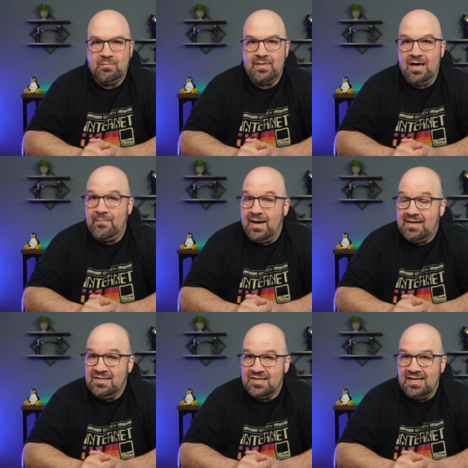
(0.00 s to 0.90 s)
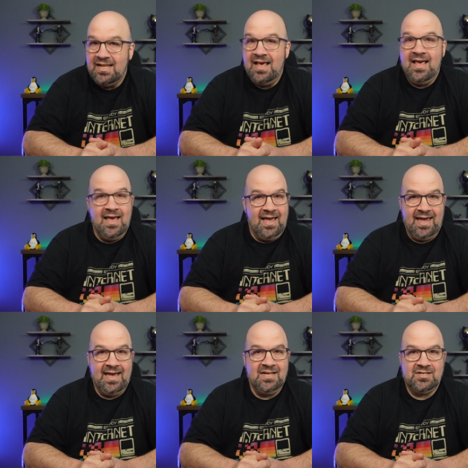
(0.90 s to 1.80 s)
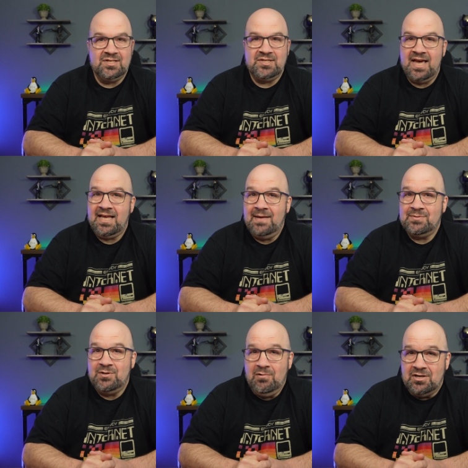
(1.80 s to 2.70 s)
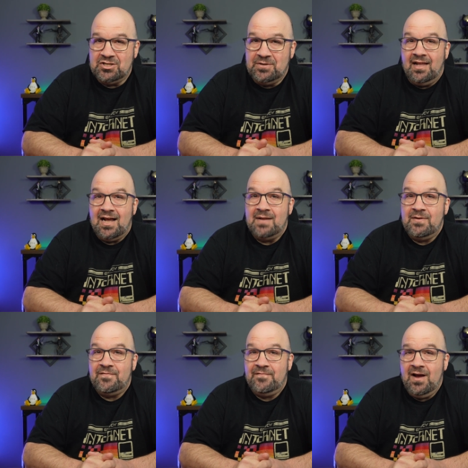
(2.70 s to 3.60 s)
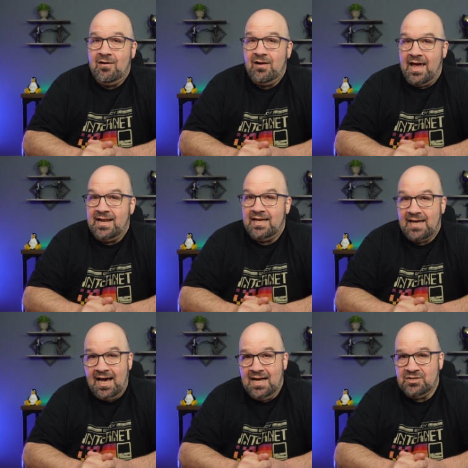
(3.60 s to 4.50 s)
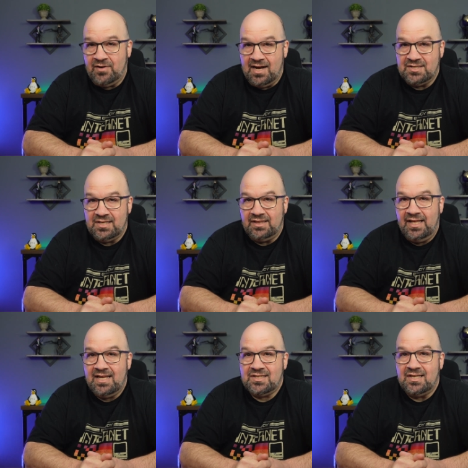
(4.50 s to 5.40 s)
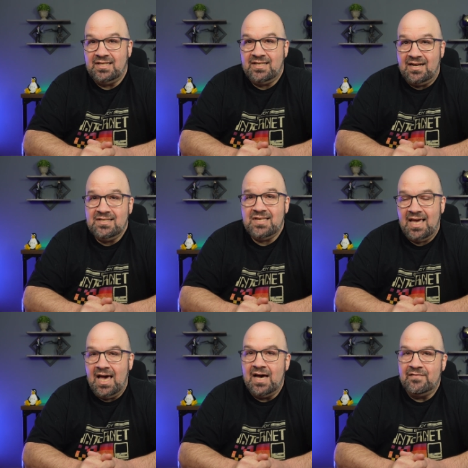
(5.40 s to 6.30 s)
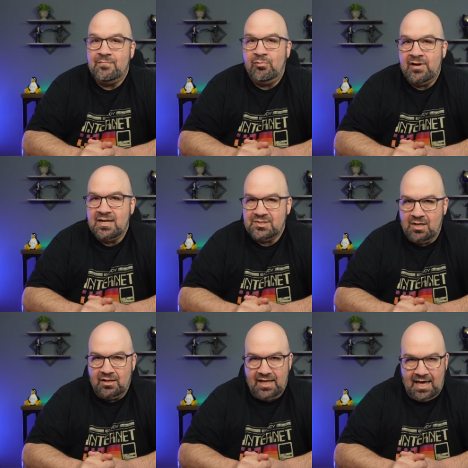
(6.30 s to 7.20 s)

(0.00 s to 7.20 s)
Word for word: without my consent and just taking up storage. Now, to be fair and in contrast, Linux does have pre-installed